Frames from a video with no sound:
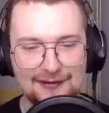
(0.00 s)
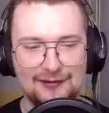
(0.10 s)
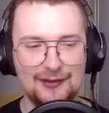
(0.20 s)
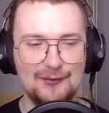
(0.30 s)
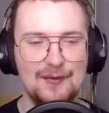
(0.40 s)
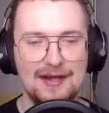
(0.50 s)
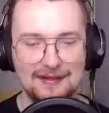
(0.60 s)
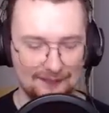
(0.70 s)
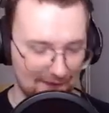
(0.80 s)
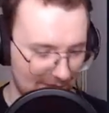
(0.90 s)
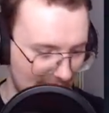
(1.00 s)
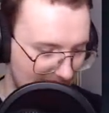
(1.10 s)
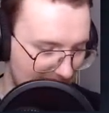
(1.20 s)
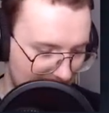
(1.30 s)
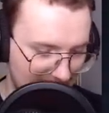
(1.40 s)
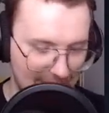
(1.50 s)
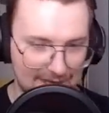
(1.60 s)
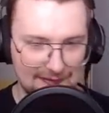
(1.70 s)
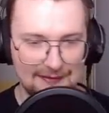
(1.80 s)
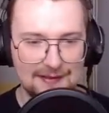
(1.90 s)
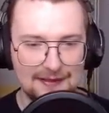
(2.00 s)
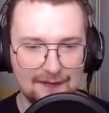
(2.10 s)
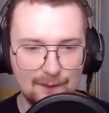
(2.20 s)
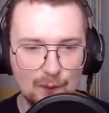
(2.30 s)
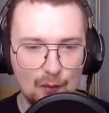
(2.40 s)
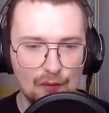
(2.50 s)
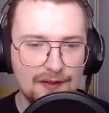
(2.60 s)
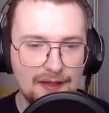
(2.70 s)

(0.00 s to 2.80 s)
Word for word: So many for Fuse. Does he just have more than